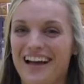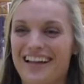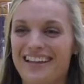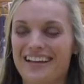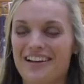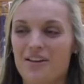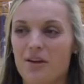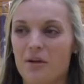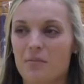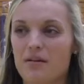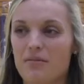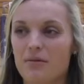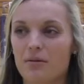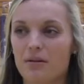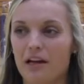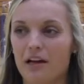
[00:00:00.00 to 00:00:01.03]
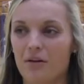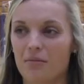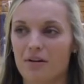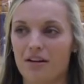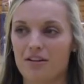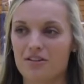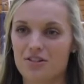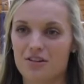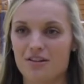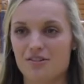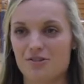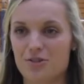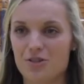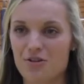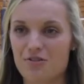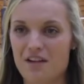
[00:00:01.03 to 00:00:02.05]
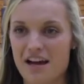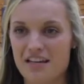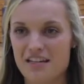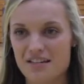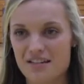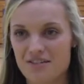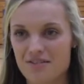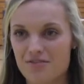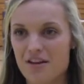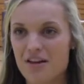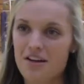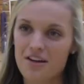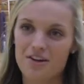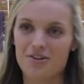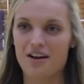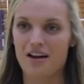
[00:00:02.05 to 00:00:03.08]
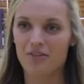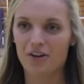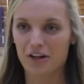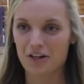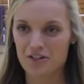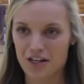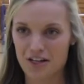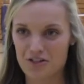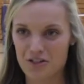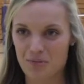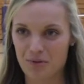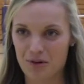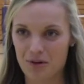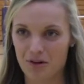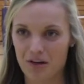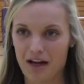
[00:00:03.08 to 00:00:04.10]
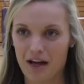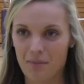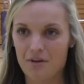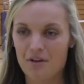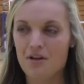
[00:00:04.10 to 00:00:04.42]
I think a lot of people were like, oh my gosh, you guys are so naive. You're never going to change the program.